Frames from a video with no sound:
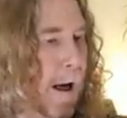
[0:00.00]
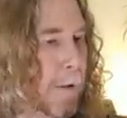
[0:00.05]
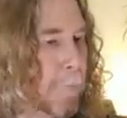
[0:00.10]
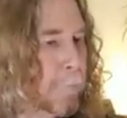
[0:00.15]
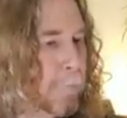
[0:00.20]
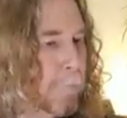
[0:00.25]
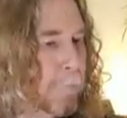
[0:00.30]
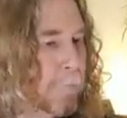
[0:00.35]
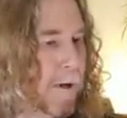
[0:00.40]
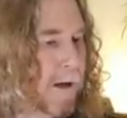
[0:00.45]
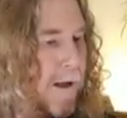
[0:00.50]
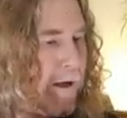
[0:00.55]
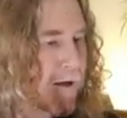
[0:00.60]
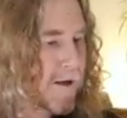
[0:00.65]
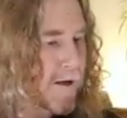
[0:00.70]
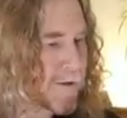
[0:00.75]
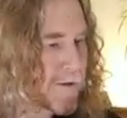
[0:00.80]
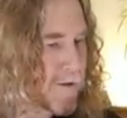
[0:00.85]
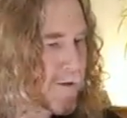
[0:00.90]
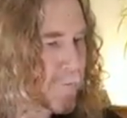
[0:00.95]
But I
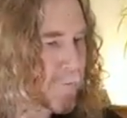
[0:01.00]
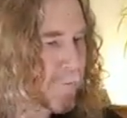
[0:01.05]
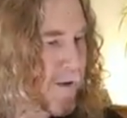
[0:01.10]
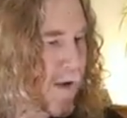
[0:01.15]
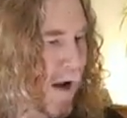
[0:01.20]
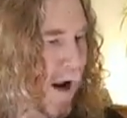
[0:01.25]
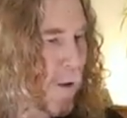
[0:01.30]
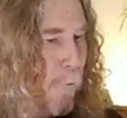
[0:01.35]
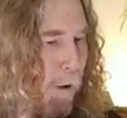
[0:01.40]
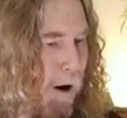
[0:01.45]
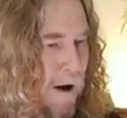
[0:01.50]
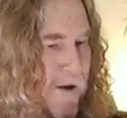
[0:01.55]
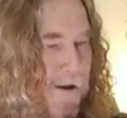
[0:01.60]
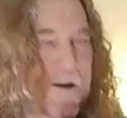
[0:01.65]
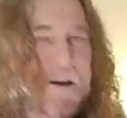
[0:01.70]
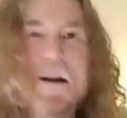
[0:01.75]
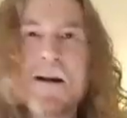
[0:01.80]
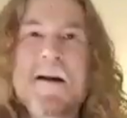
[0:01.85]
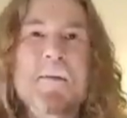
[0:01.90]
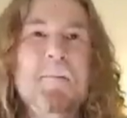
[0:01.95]
didn't. I waited
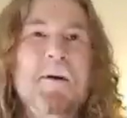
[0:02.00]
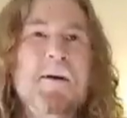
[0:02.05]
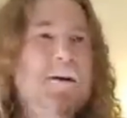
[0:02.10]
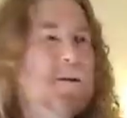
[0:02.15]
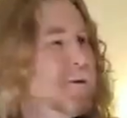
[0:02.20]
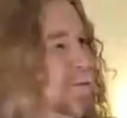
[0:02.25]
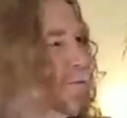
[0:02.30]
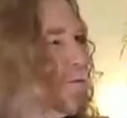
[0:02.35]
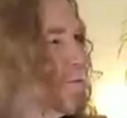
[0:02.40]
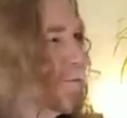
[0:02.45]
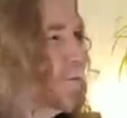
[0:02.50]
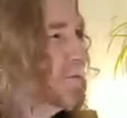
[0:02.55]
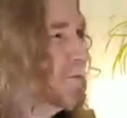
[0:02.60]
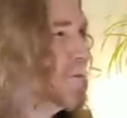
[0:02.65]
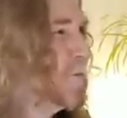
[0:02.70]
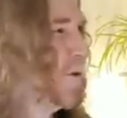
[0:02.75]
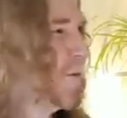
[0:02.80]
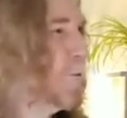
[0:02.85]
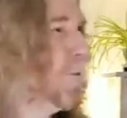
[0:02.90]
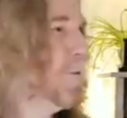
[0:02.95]
because
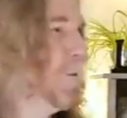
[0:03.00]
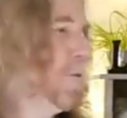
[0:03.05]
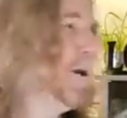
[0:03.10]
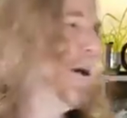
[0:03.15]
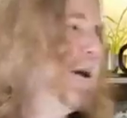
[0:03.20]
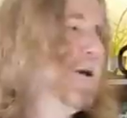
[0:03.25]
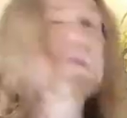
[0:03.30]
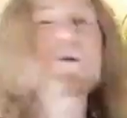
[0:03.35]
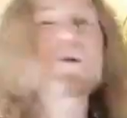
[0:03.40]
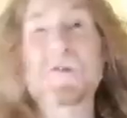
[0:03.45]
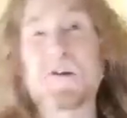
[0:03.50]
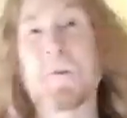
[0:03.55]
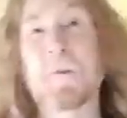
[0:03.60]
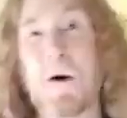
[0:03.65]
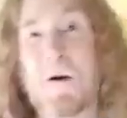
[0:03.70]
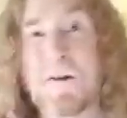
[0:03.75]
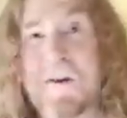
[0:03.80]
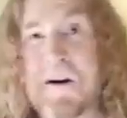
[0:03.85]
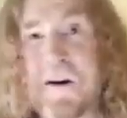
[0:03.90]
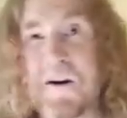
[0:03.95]
it was a smart
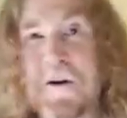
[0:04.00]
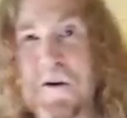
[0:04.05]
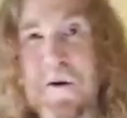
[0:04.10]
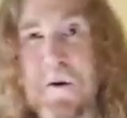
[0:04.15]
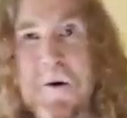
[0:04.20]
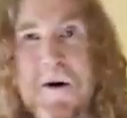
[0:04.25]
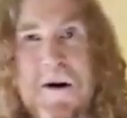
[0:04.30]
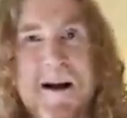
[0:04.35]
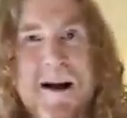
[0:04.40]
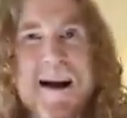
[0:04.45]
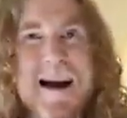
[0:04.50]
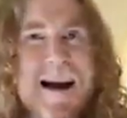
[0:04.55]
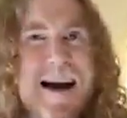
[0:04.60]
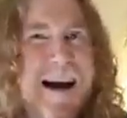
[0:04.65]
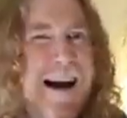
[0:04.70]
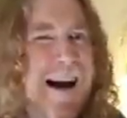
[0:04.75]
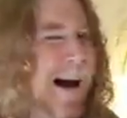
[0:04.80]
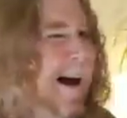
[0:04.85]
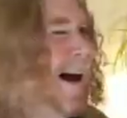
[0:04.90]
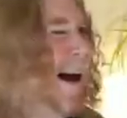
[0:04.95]
thing to do.
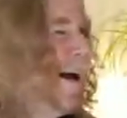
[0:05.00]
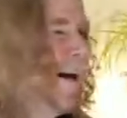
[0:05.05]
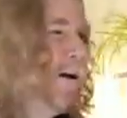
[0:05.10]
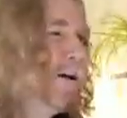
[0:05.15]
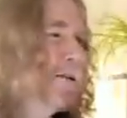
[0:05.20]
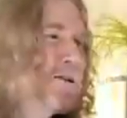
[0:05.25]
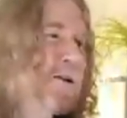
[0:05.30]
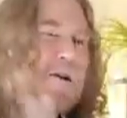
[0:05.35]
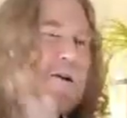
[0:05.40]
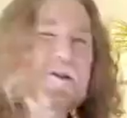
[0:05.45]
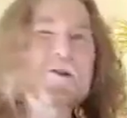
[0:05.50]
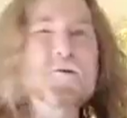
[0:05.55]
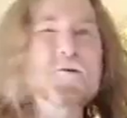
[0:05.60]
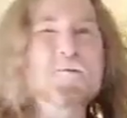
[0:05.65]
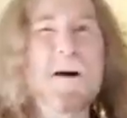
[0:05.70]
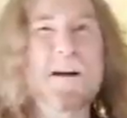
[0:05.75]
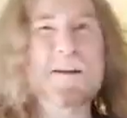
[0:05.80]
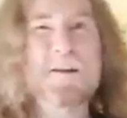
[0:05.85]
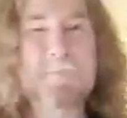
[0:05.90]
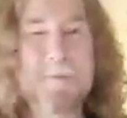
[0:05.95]
It was only 2
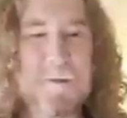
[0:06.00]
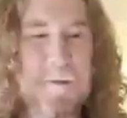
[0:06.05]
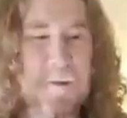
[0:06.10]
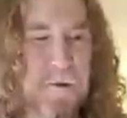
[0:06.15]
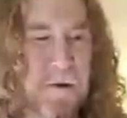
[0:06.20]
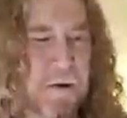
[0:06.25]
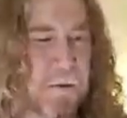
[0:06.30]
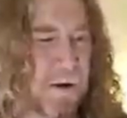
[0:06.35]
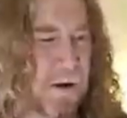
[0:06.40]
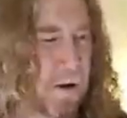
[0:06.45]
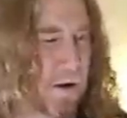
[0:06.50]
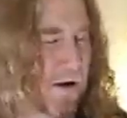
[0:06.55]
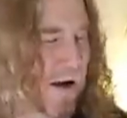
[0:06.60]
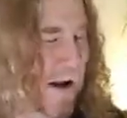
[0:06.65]
months. People would have been looking at us